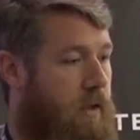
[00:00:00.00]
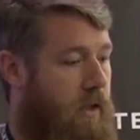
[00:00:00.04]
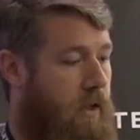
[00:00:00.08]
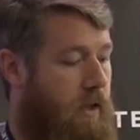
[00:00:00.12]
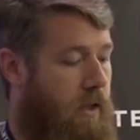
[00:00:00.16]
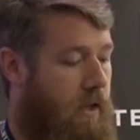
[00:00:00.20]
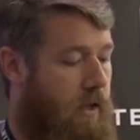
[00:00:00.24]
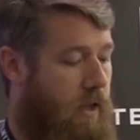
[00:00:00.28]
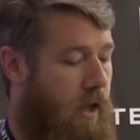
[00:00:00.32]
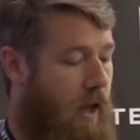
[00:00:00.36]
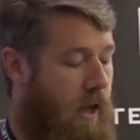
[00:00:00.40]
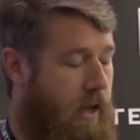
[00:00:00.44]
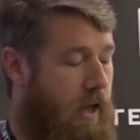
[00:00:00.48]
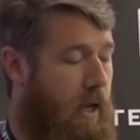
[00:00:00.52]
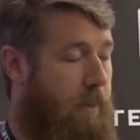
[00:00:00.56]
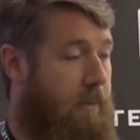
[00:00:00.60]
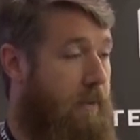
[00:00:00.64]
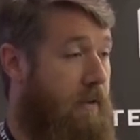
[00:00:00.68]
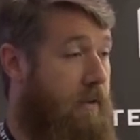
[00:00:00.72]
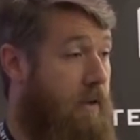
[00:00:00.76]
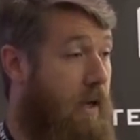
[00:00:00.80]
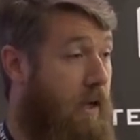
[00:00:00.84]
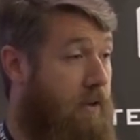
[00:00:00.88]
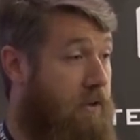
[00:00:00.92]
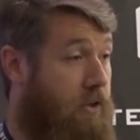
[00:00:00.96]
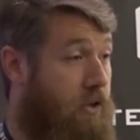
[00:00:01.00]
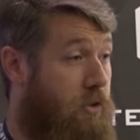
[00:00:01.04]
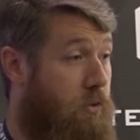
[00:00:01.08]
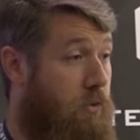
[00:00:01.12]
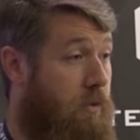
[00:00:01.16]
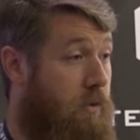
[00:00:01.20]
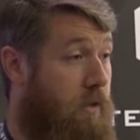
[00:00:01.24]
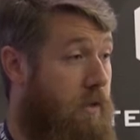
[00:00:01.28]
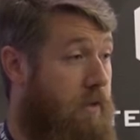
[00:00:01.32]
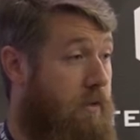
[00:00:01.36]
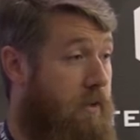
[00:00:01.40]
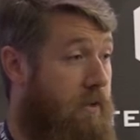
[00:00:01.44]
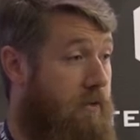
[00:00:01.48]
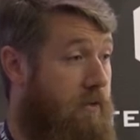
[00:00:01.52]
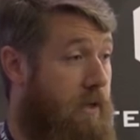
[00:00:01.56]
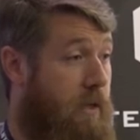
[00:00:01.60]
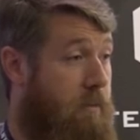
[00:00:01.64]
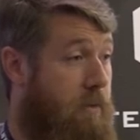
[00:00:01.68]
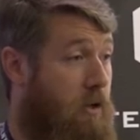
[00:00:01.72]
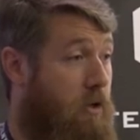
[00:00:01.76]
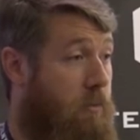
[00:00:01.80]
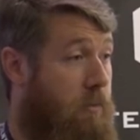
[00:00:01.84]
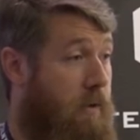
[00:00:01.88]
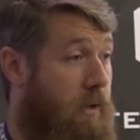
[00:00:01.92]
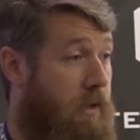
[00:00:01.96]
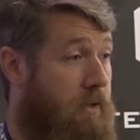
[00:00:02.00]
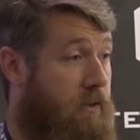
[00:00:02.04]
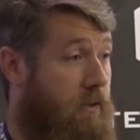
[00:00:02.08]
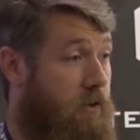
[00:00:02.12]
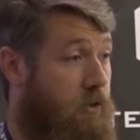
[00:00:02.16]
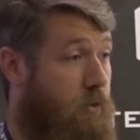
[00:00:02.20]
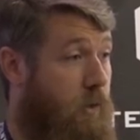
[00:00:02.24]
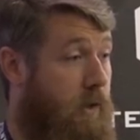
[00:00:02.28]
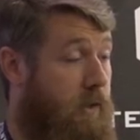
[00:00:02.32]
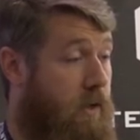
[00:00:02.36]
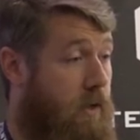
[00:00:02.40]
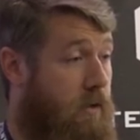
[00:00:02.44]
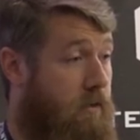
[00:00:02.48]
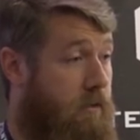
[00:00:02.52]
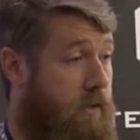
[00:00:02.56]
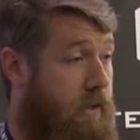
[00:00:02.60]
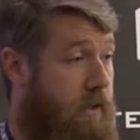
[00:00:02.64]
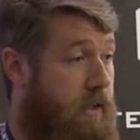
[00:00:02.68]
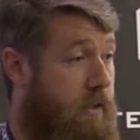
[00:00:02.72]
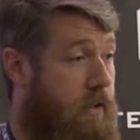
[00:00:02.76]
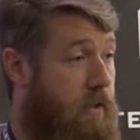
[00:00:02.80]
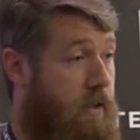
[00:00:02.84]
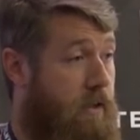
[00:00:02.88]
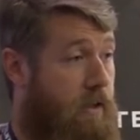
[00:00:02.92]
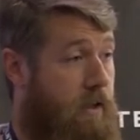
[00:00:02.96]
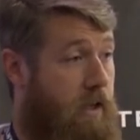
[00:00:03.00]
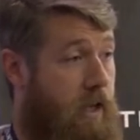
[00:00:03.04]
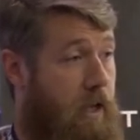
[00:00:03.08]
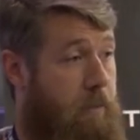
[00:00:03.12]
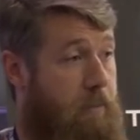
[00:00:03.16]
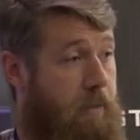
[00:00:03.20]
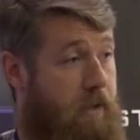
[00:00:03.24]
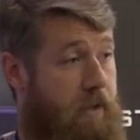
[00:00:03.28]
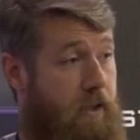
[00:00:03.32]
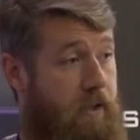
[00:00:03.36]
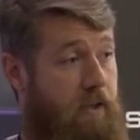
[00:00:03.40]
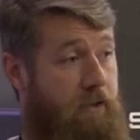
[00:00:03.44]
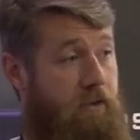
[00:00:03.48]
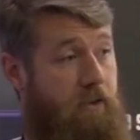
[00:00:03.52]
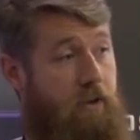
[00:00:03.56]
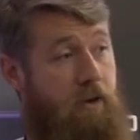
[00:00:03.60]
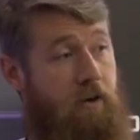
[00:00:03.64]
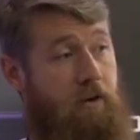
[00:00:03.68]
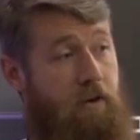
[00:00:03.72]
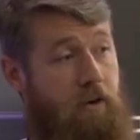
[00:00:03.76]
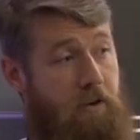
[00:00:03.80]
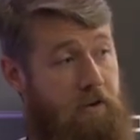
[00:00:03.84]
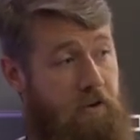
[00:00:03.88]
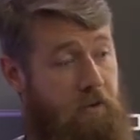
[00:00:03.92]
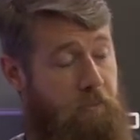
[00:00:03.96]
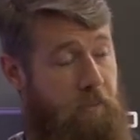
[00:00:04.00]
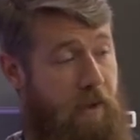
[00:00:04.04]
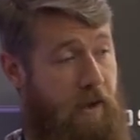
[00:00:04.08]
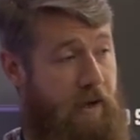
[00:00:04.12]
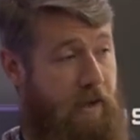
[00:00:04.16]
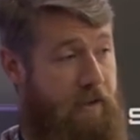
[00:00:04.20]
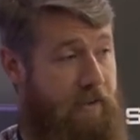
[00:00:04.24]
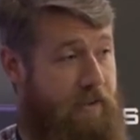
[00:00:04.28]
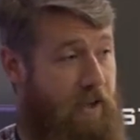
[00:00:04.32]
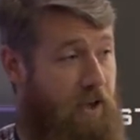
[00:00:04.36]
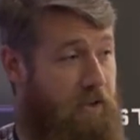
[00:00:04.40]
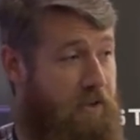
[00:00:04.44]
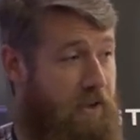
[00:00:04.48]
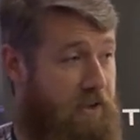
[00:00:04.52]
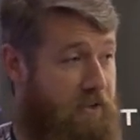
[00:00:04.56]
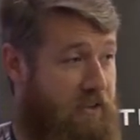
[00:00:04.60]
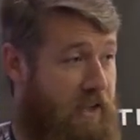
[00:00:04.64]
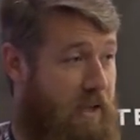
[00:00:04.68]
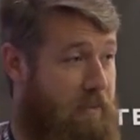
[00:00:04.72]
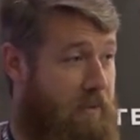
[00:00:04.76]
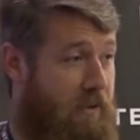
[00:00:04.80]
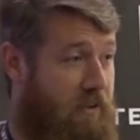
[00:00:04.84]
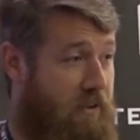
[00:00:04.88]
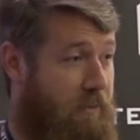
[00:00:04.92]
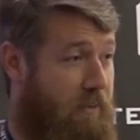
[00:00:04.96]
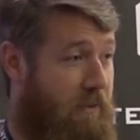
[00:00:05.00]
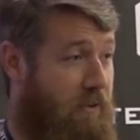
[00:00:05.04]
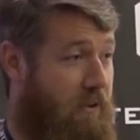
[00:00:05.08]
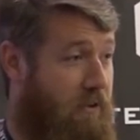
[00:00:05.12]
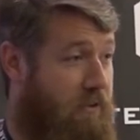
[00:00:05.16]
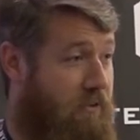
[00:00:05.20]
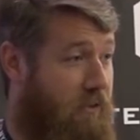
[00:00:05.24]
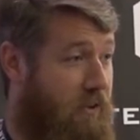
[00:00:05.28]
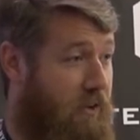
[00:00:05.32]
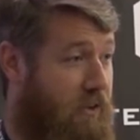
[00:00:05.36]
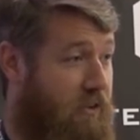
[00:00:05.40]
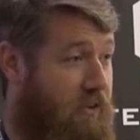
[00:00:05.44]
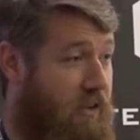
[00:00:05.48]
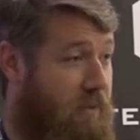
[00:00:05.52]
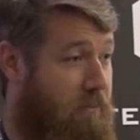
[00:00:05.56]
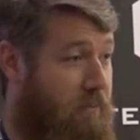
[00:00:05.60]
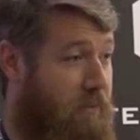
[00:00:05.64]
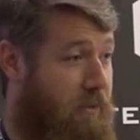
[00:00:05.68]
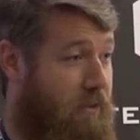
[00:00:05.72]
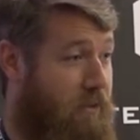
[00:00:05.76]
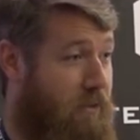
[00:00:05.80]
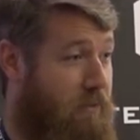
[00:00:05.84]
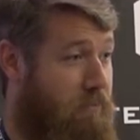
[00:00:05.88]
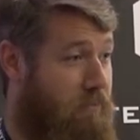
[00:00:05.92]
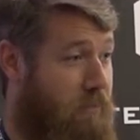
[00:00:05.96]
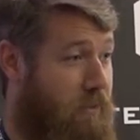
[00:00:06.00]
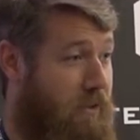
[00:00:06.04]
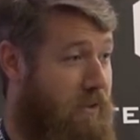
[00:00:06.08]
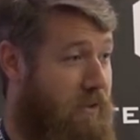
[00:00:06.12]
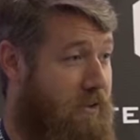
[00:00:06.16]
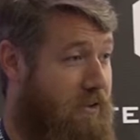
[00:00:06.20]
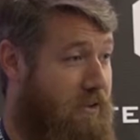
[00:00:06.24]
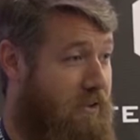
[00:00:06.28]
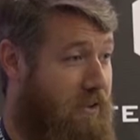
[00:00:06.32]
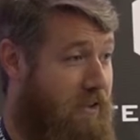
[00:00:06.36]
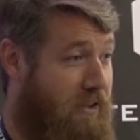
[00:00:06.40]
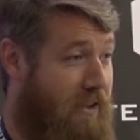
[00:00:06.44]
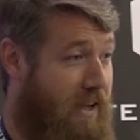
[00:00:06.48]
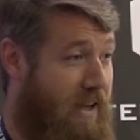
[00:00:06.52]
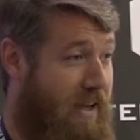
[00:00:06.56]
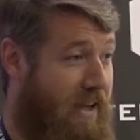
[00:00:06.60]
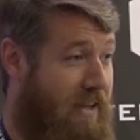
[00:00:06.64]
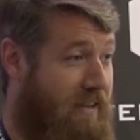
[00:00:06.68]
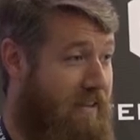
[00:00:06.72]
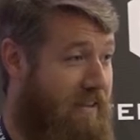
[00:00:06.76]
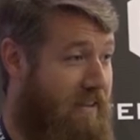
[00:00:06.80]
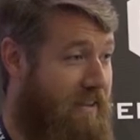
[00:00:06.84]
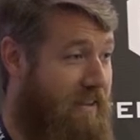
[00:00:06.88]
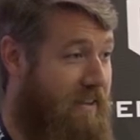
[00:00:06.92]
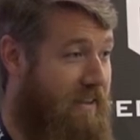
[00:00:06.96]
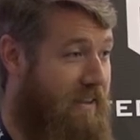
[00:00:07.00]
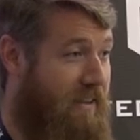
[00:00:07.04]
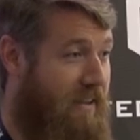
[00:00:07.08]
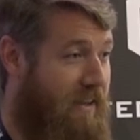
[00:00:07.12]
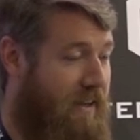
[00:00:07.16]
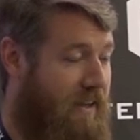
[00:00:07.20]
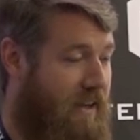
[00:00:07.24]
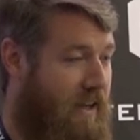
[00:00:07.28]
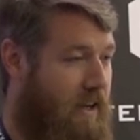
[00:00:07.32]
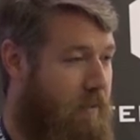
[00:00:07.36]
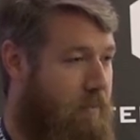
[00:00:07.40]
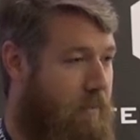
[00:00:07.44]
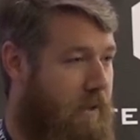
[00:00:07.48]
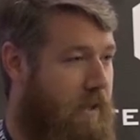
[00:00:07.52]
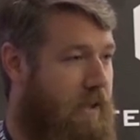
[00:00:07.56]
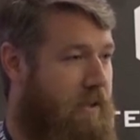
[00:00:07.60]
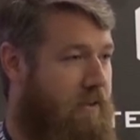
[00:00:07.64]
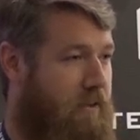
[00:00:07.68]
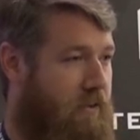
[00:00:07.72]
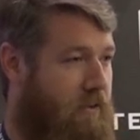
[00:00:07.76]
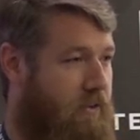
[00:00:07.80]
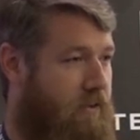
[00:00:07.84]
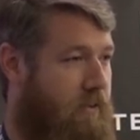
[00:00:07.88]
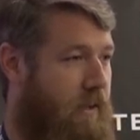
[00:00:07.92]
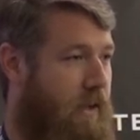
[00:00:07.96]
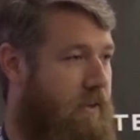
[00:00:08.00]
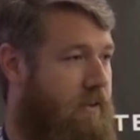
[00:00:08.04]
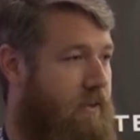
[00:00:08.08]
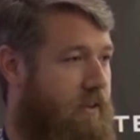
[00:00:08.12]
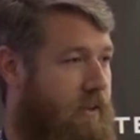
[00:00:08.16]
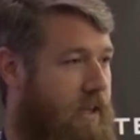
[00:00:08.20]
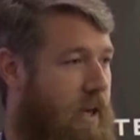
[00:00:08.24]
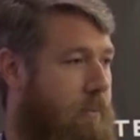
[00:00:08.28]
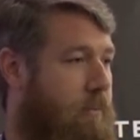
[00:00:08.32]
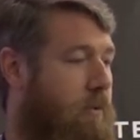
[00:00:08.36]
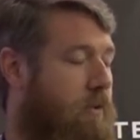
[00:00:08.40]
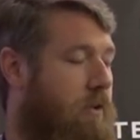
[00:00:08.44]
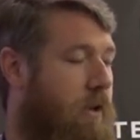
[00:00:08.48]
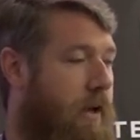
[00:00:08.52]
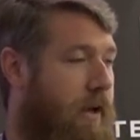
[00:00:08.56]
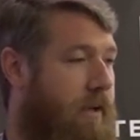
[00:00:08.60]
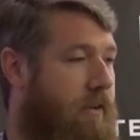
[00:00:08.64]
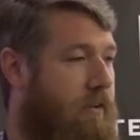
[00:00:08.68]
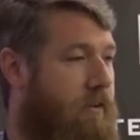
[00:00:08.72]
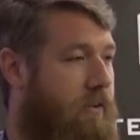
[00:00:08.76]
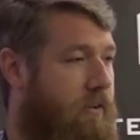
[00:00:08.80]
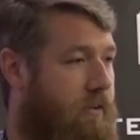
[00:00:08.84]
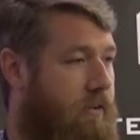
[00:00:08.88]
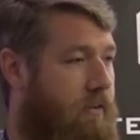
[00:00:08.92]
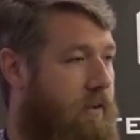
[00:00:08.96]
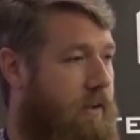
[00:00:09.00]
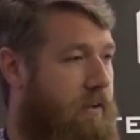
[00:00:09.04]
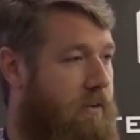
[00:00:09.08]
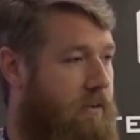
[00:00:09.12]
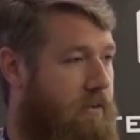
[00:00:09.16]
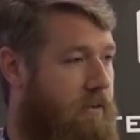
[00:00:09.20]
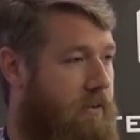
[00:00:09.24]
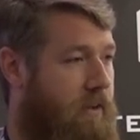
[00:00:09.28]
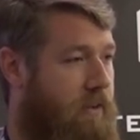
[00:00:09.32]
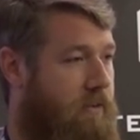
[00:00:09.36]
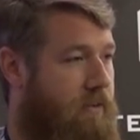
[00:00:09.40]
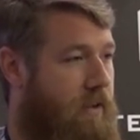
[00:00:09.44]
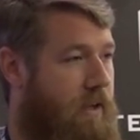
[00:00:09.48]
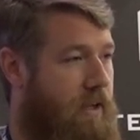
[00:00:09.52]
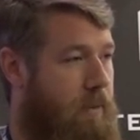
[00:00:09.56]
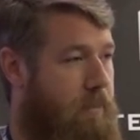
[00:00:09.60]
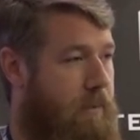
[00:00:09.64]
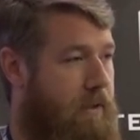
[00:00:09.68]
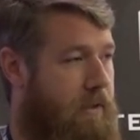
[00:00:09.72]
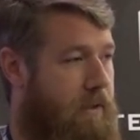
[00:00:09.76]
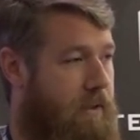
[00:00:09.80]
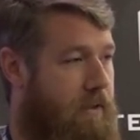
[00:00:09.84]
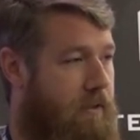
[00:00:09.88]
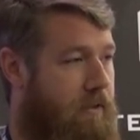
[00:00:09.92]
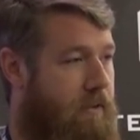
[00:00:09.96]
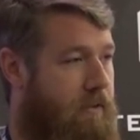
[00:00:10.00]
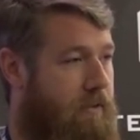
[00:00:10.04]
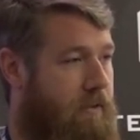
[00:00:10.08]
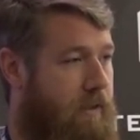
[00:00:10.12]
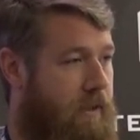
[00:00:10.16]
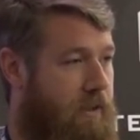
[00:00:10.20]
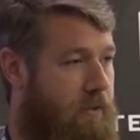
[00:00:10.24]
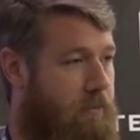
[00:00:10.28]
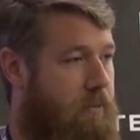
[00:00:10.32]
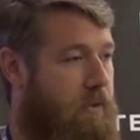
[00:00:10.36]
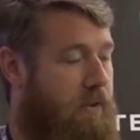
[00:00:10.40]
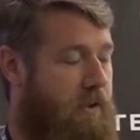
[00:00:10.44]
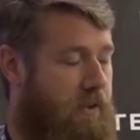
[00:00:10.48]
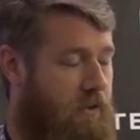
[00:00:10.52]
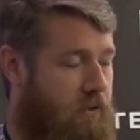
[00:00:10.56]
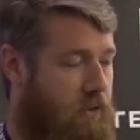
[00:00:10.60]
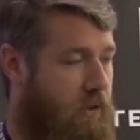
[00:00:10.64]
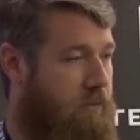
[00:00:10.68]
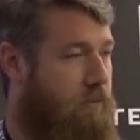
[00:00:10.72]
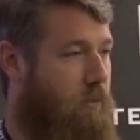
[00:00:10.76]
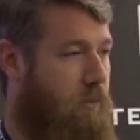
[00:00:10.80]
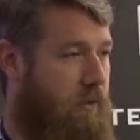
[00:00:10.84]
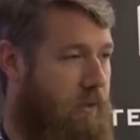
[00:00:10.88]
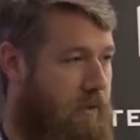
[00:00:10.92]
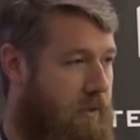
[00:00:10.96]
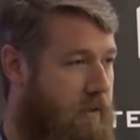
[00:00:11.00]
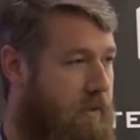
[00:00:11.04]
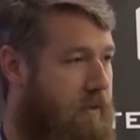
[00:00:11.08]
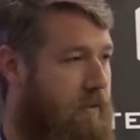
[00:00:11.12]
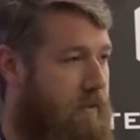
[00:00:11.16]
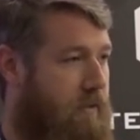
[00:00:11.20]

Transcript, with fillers: Uh, I opted not to in this demo because it's quite ugly, and because our artist back at Telnyx gave me something that was far simpler and prettier to look at. Uh, but it's it's a couple lines. It's it's not a big deal. It's pretty straightforward.